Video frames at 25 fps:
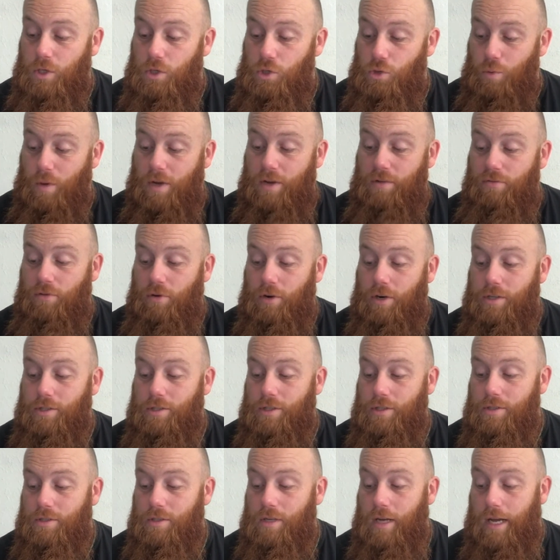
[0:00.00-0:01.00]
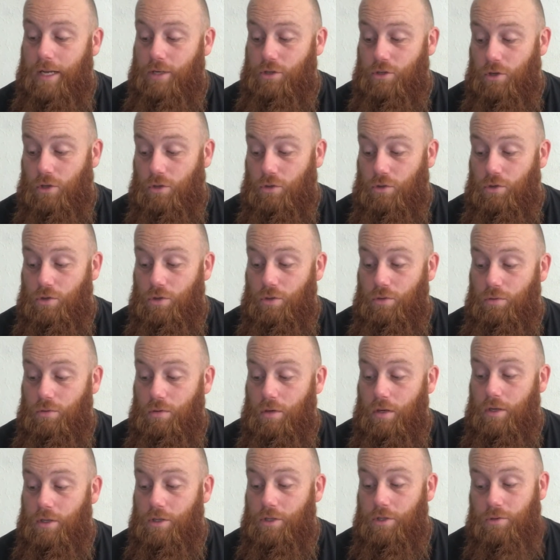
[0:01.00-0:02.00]
24 inches, assault 2,
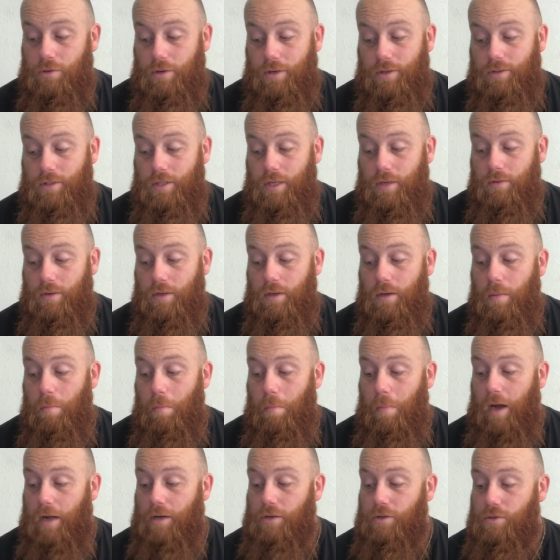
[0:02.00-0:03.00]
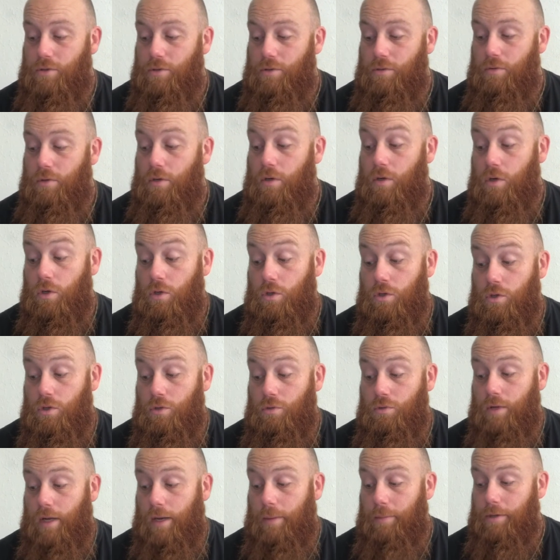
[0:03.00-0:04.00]
strength 7, -2,
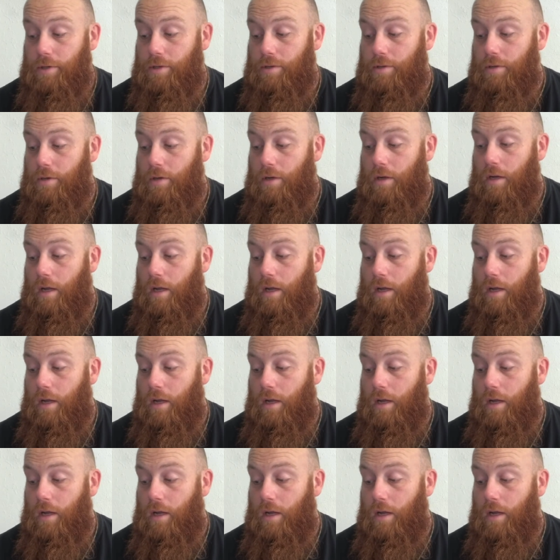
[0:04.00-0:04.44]
2 damage.